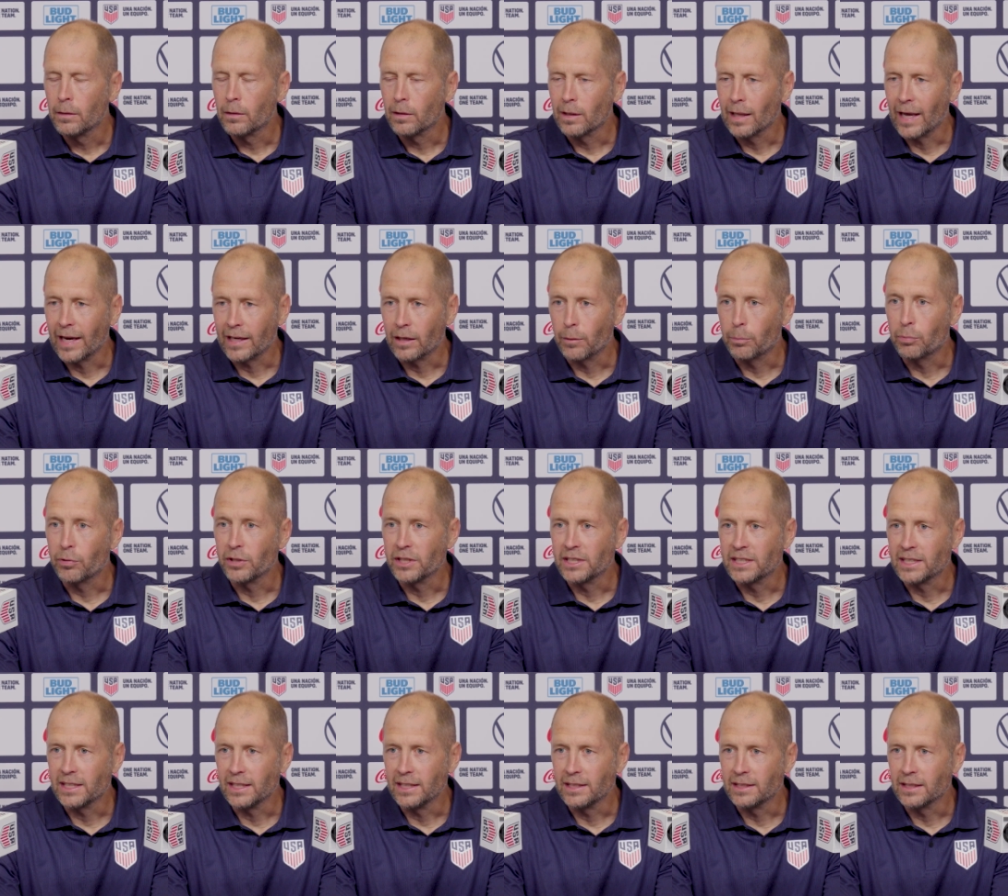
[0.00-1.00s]
lack of
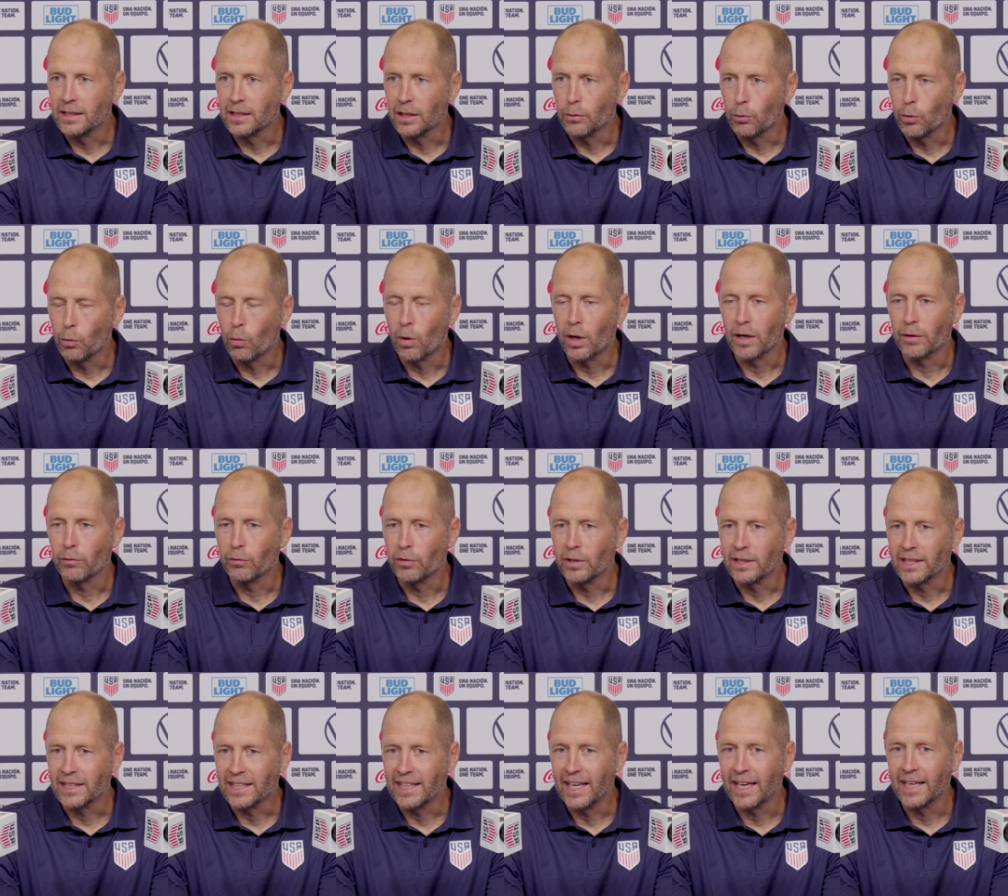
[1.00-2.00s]
preseason, and we want to
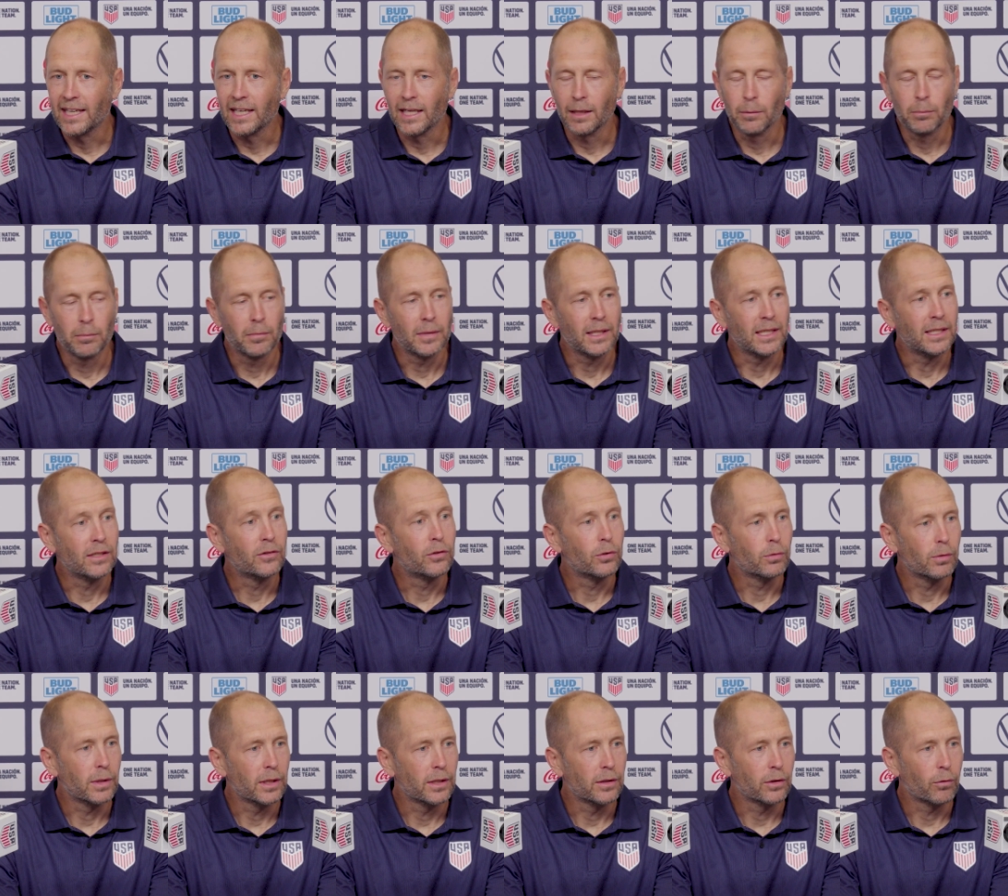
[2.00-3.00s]
really get him
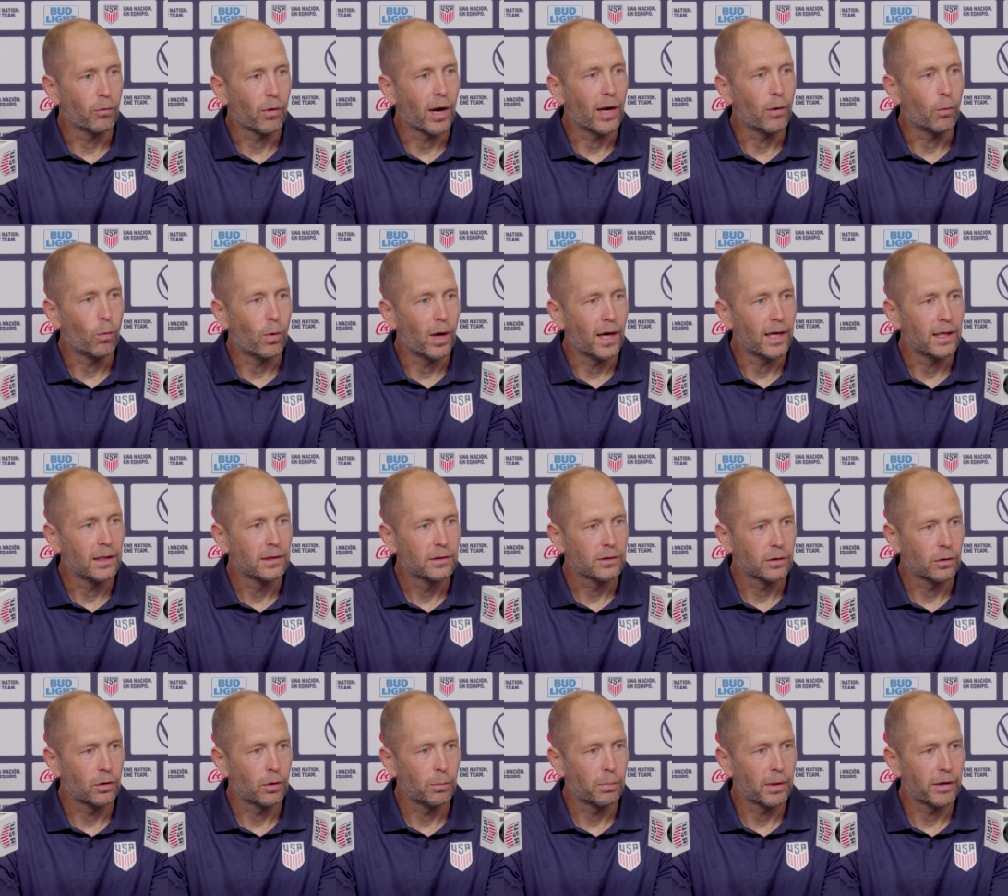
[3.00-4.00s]
into it in the right way.
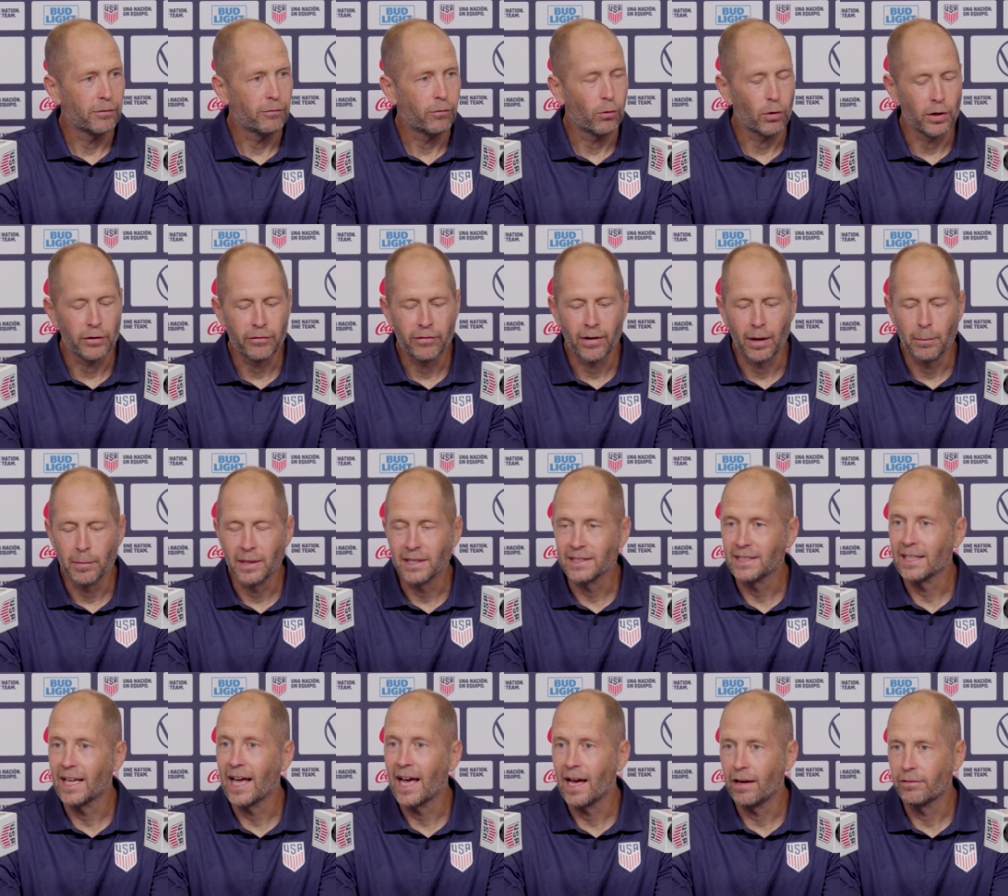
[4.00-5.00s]
So he'll play 45
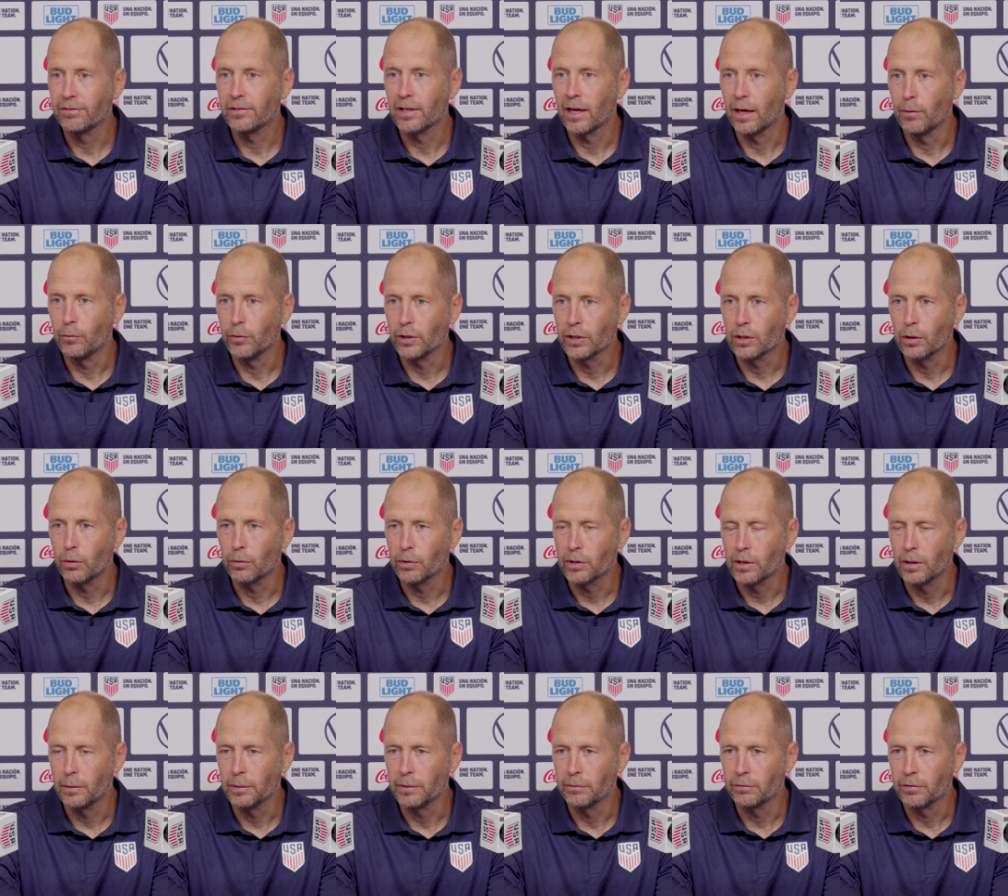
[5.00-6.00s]
minutes at halftime. Rico will
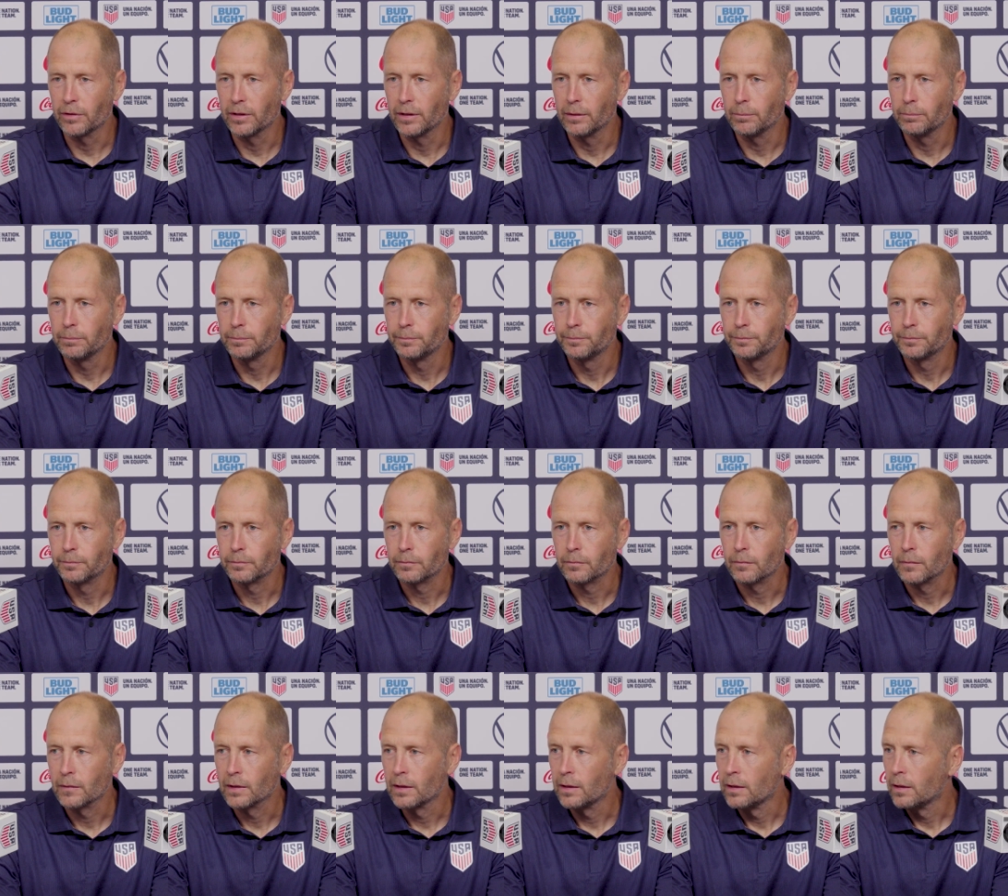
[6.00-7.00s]
come in for him.
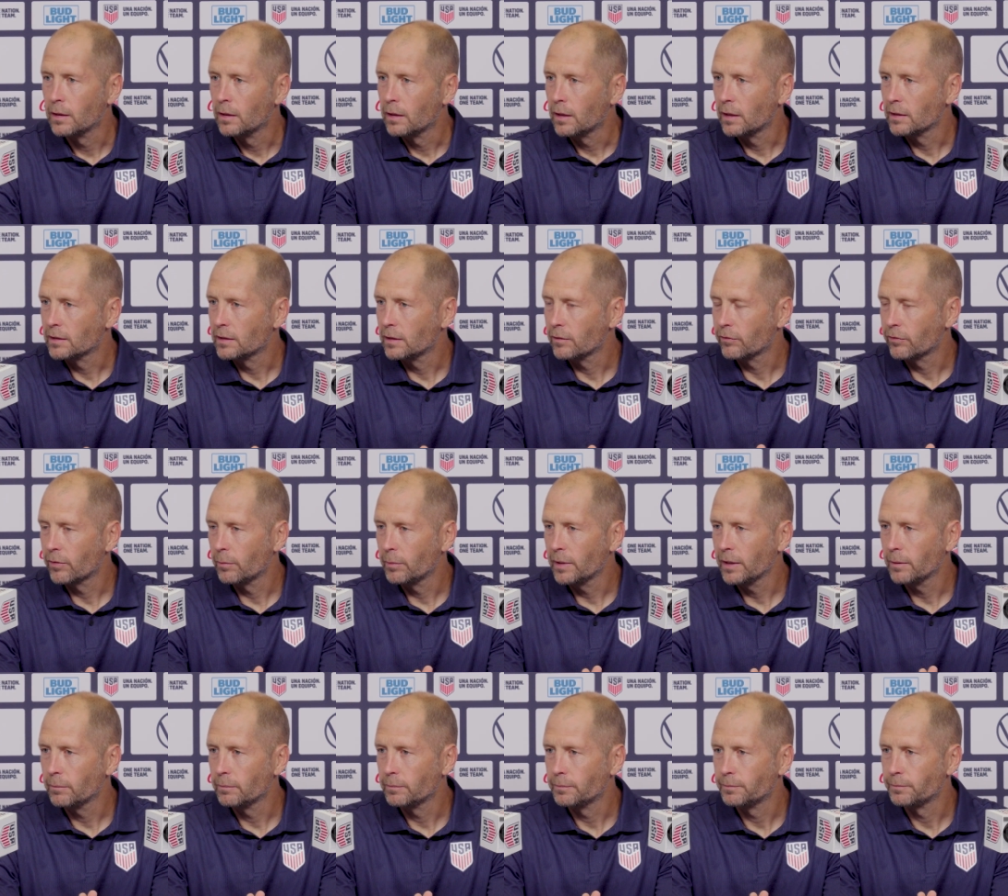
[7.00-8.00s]
That's it from
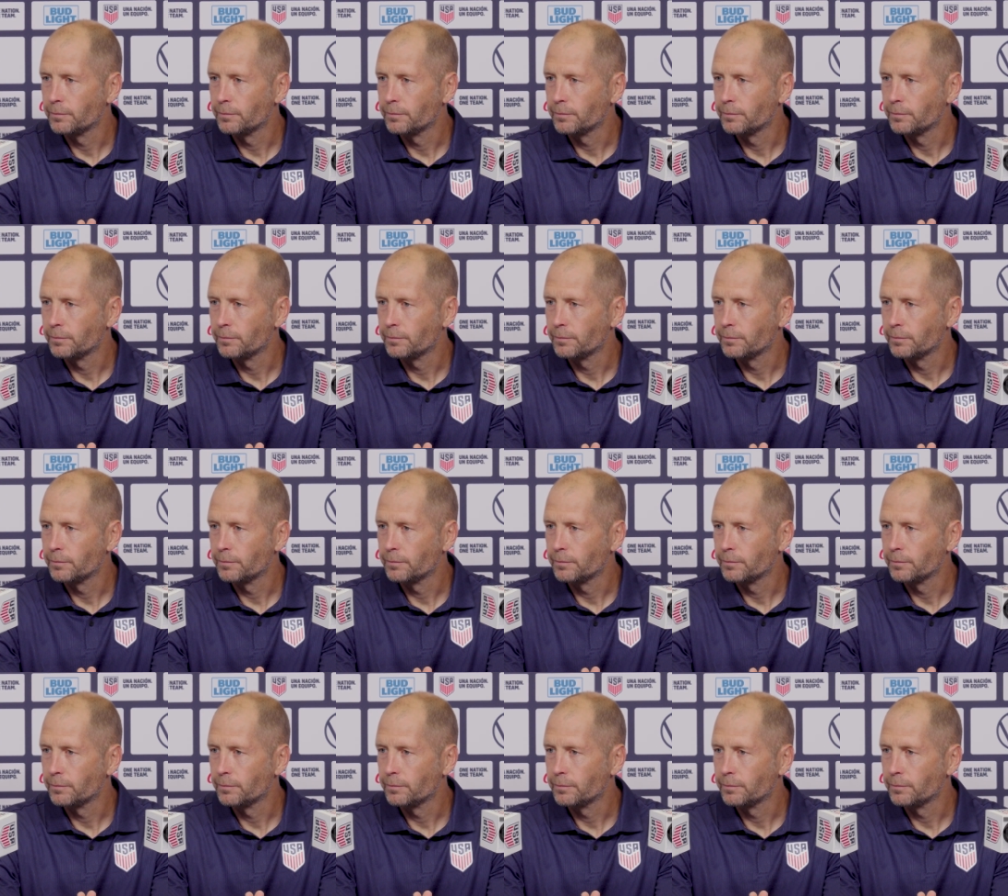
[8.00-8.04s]
me.